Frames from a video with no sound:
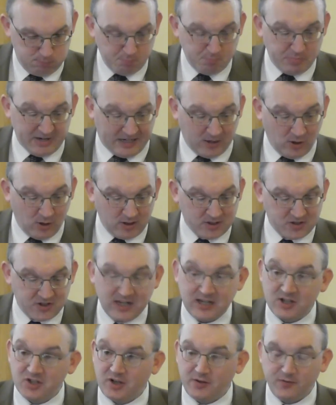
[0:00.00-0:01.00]
because
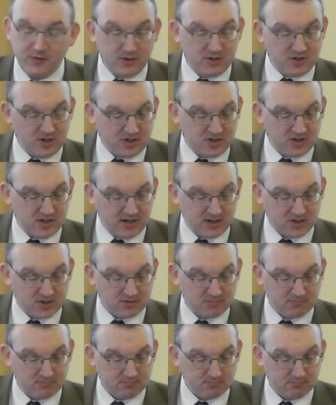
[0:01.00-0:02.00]
they suffered such things?
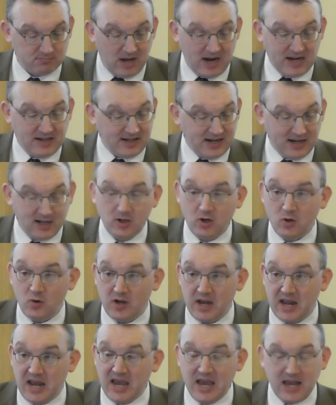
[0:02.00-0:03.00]
I tell you,
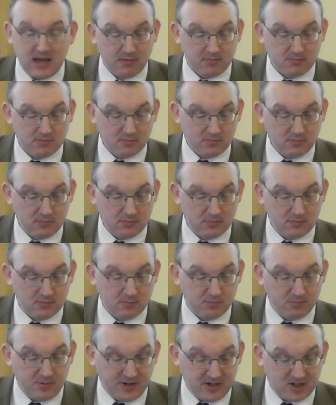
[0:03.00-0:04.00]
nay.
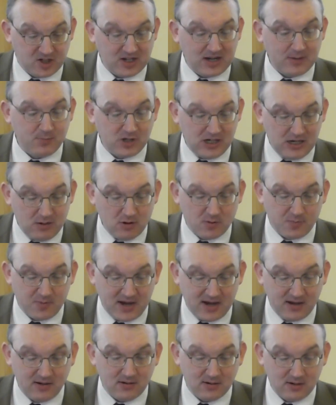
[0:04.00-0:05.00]
But except ye
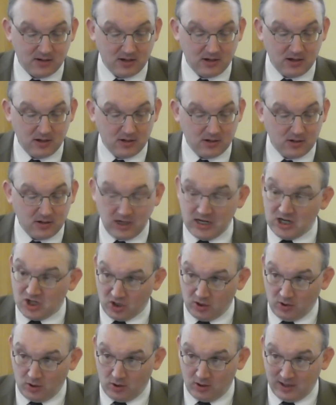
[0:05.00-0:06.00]
repent, ye
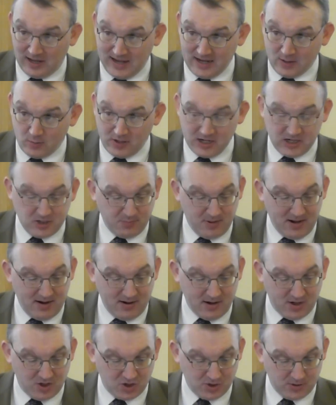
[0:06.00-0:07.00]
shall all likewise
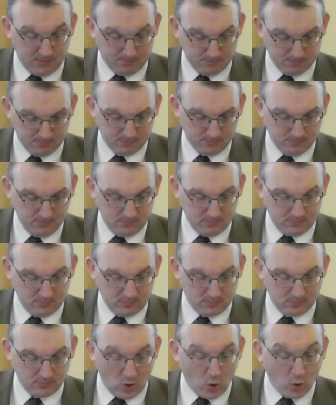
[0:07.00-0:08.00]
perish.
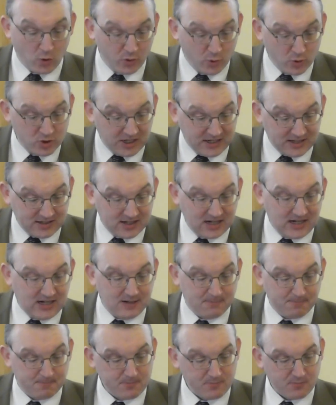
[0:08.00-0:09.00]
Or those
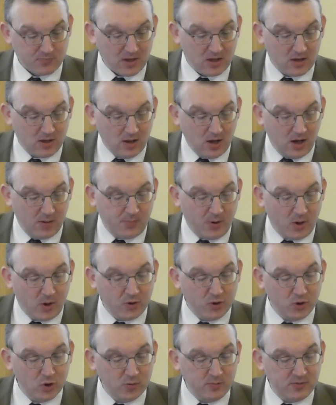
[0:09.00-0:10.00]
eighteen,
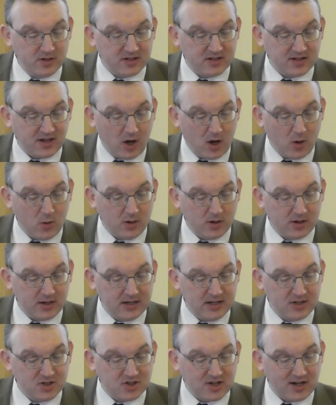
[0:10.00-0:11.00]
upon whom the tower
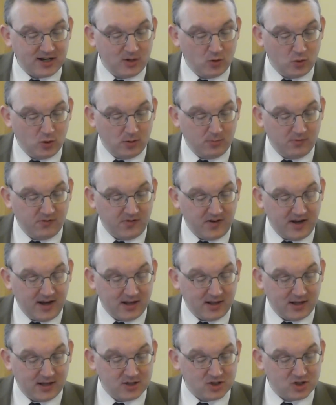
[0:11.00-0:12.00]
in Siloam
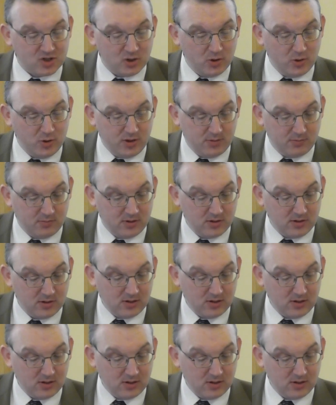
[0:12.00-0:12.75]
fell and slew them.